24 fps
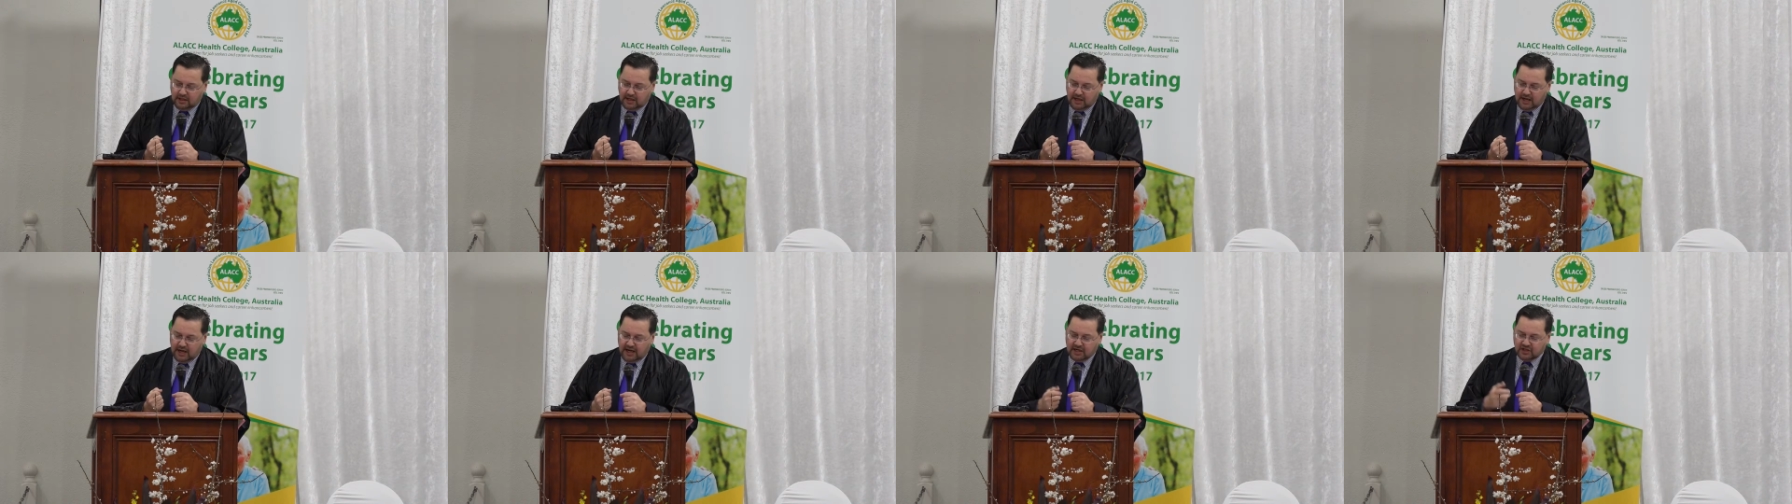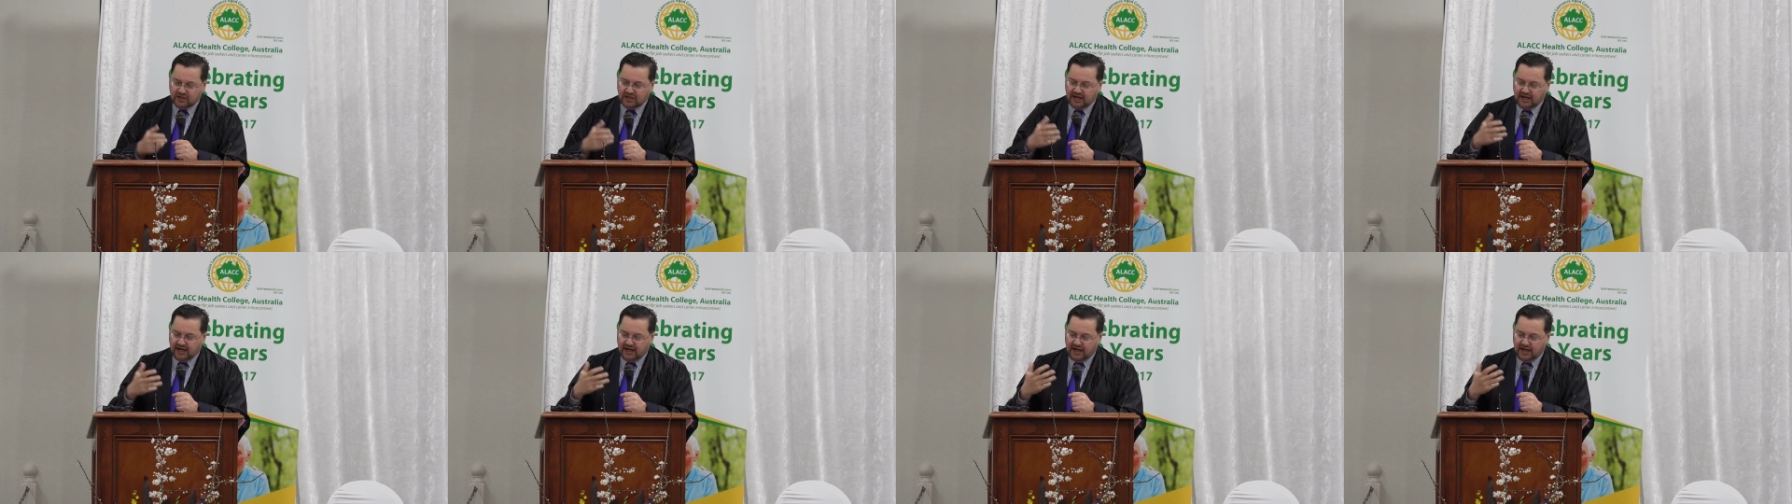And
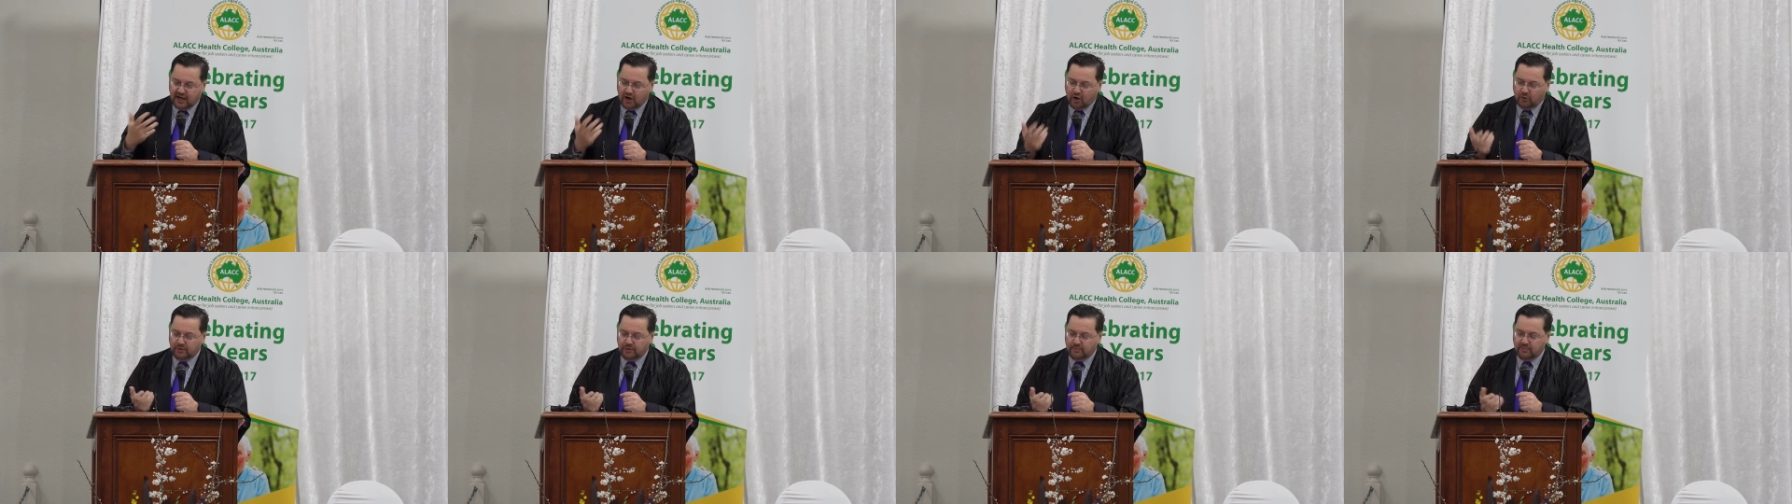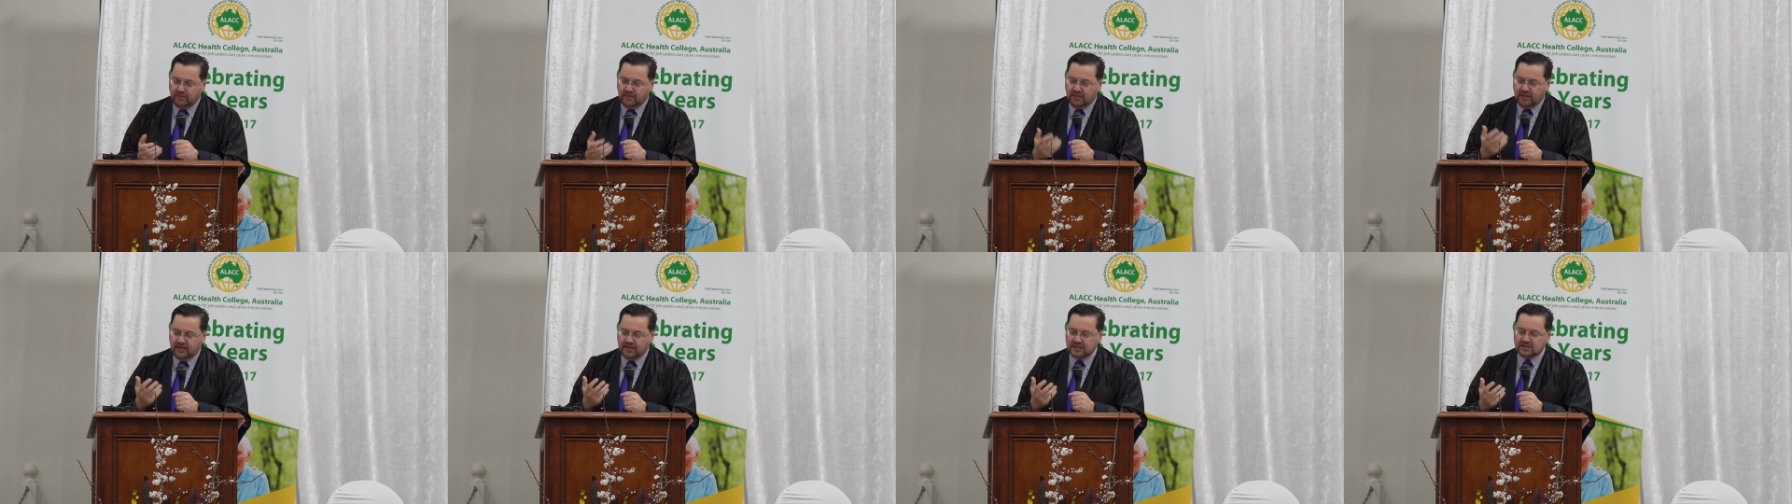Janet helped them in
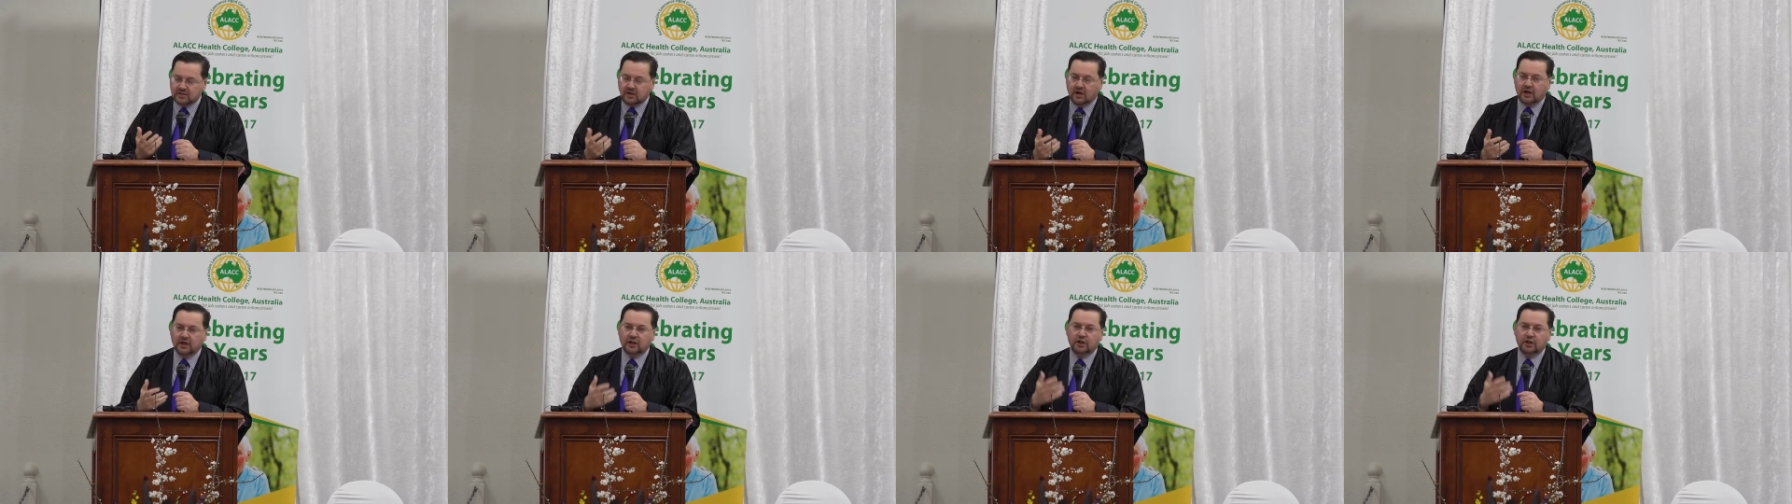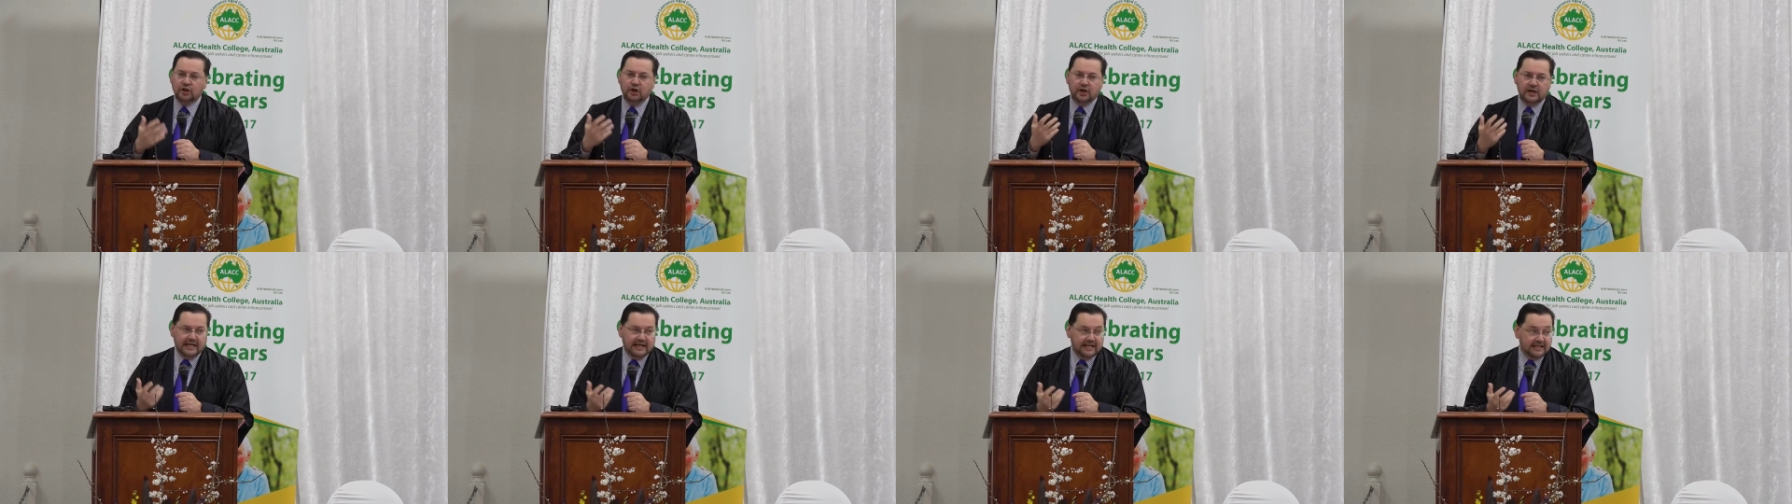things like
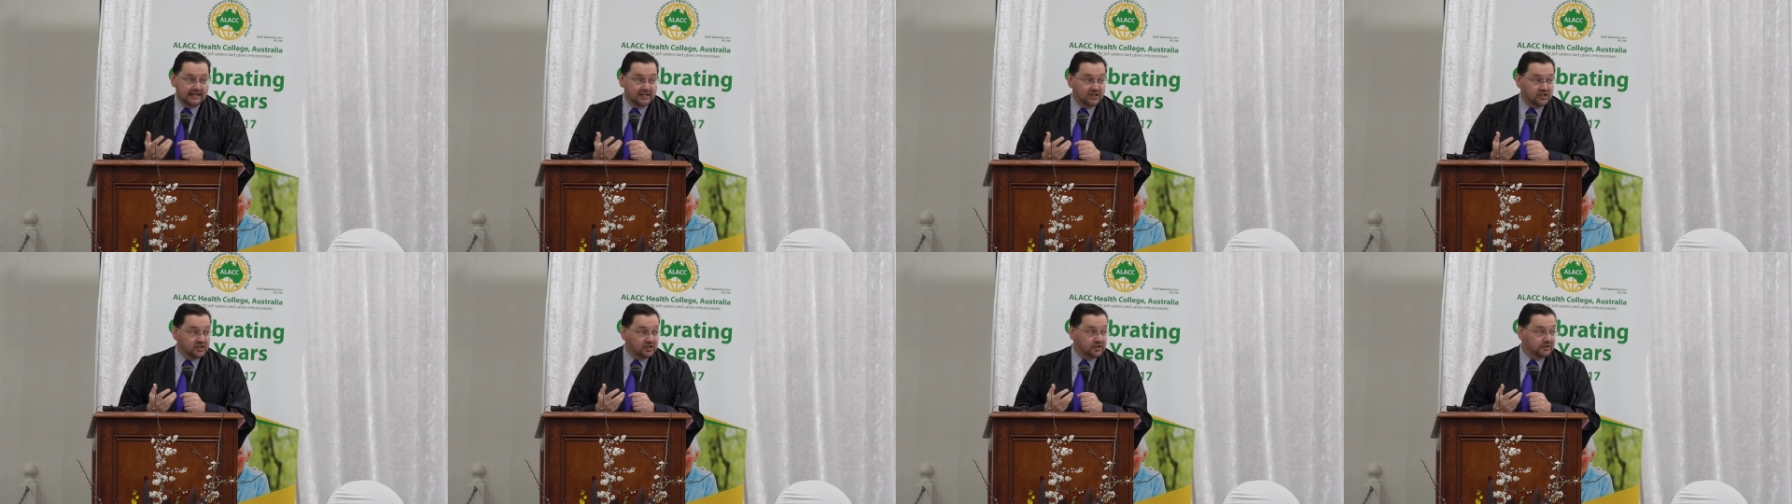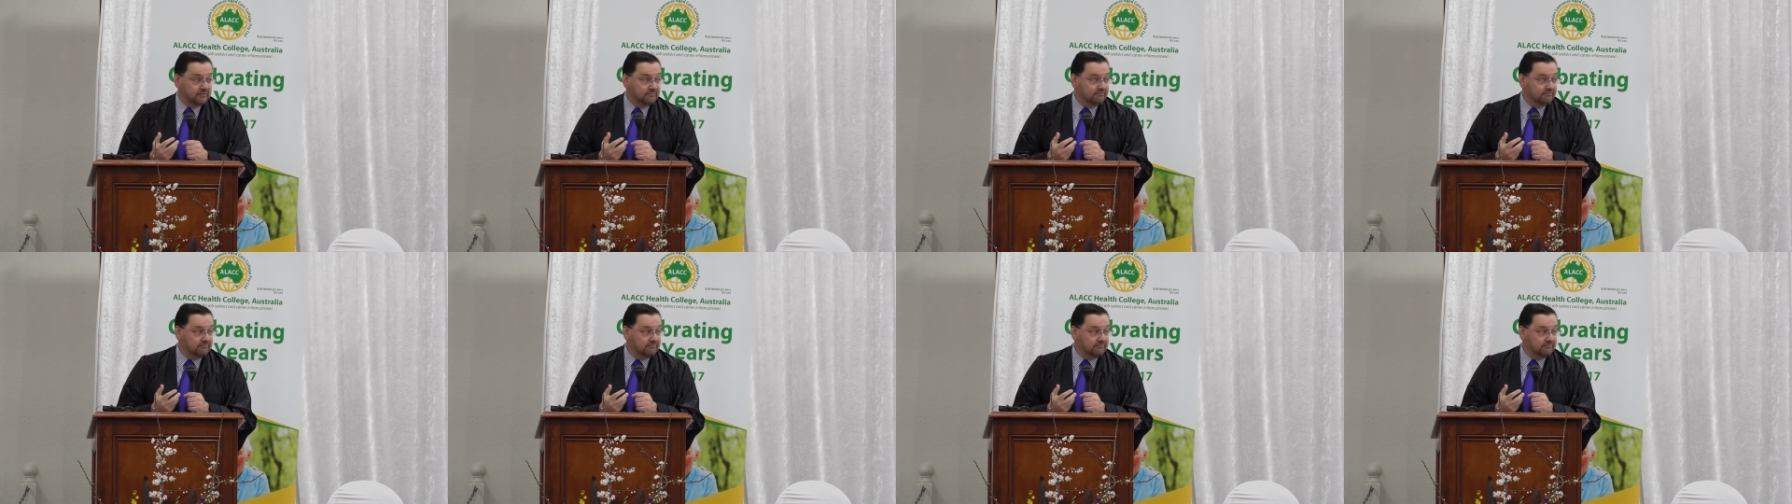learning English,